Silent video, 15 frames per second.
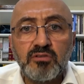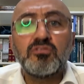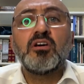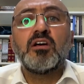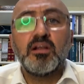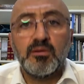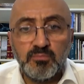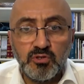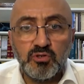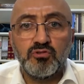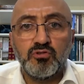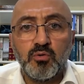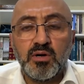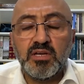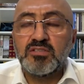to help you
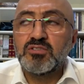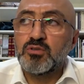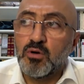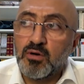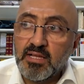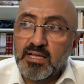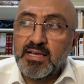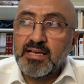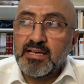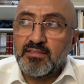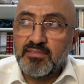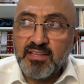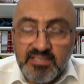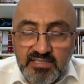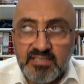do it. So
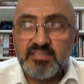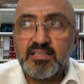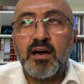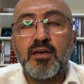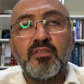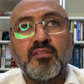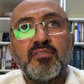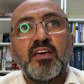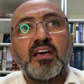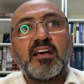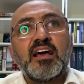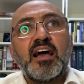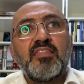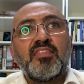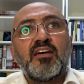this is the other thing.
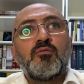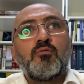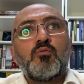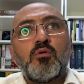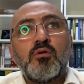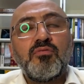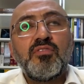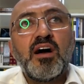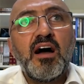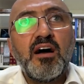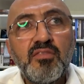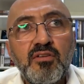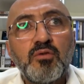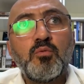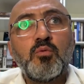And the
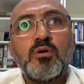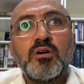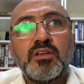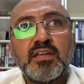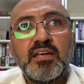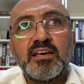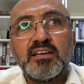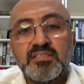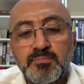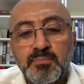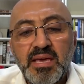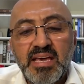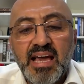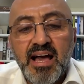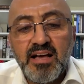other one is
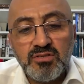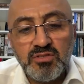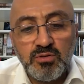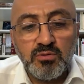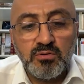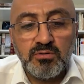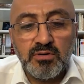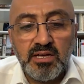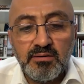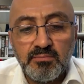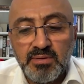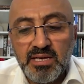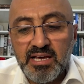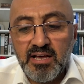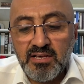Picasso. And
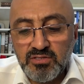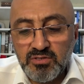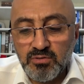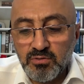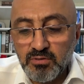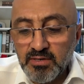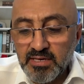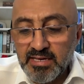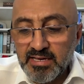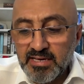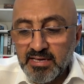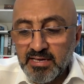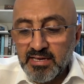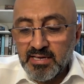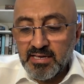Picasso,
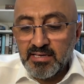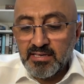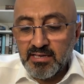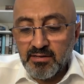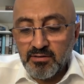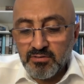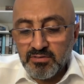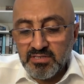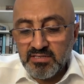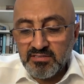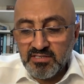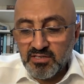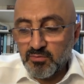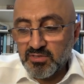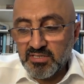since
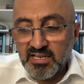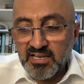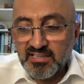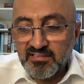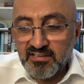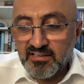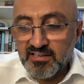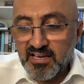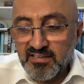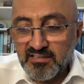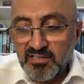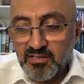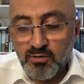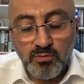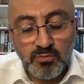he was a little kid,
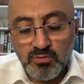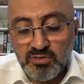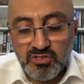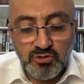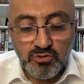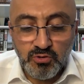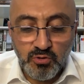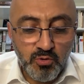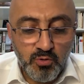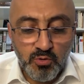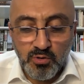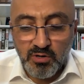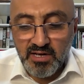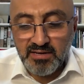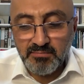he always
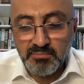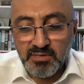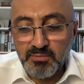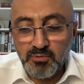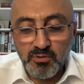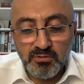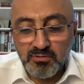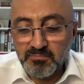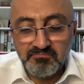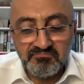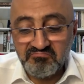drew, and people,